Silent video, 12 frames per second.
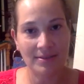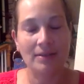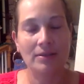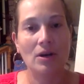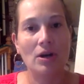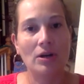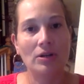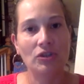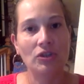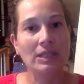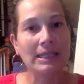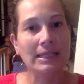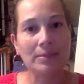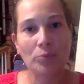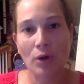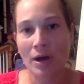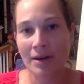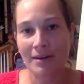and harsh cleaning
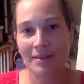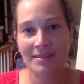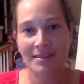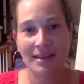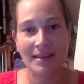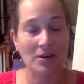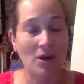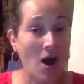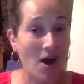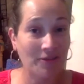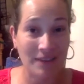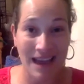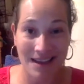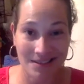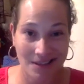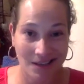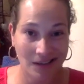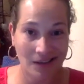products and
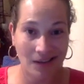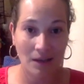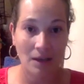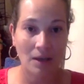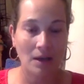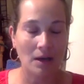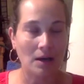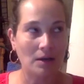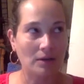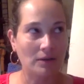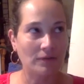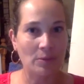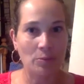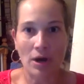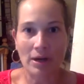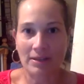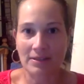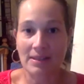off-gassing of the
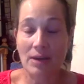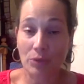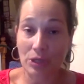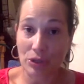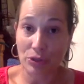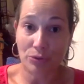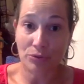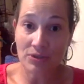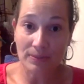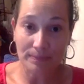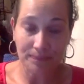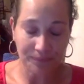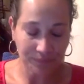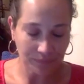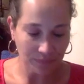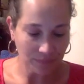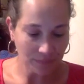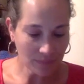products that we use.
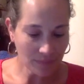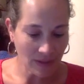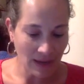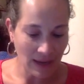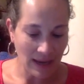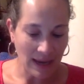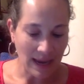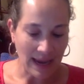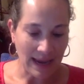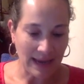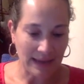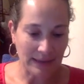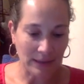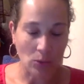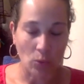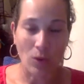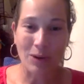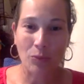And
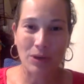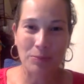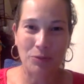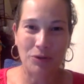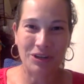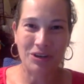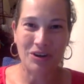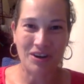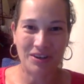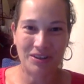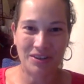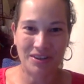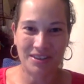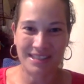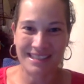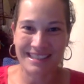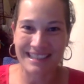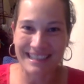what we put on our
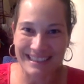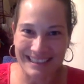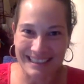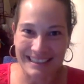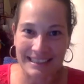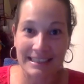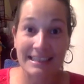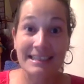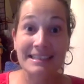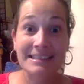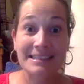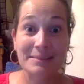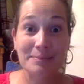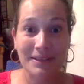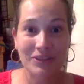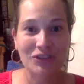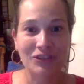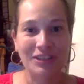skin,
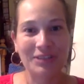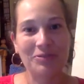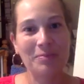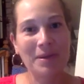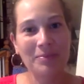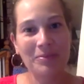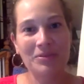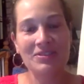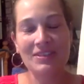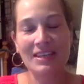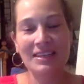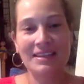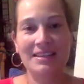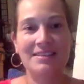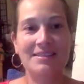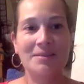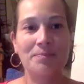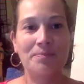especially, remember the skin
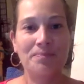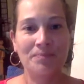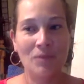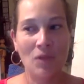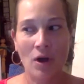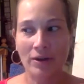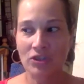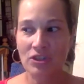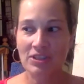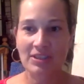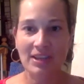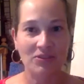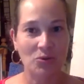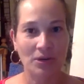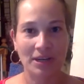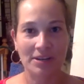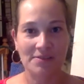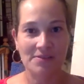is the largest sense
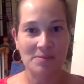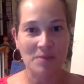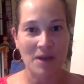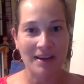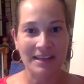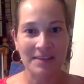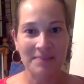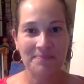organ of the body.